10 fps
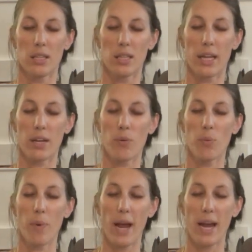like a
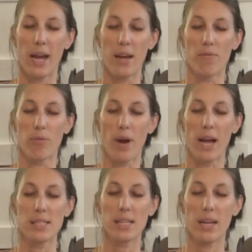wave,
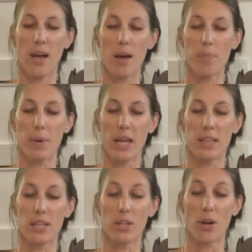rising up and
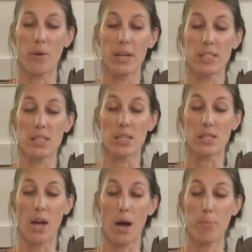then going to the
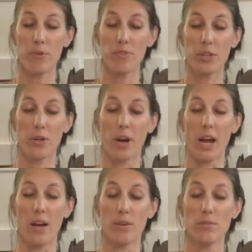top of your
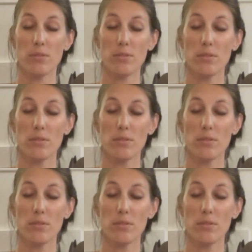crown.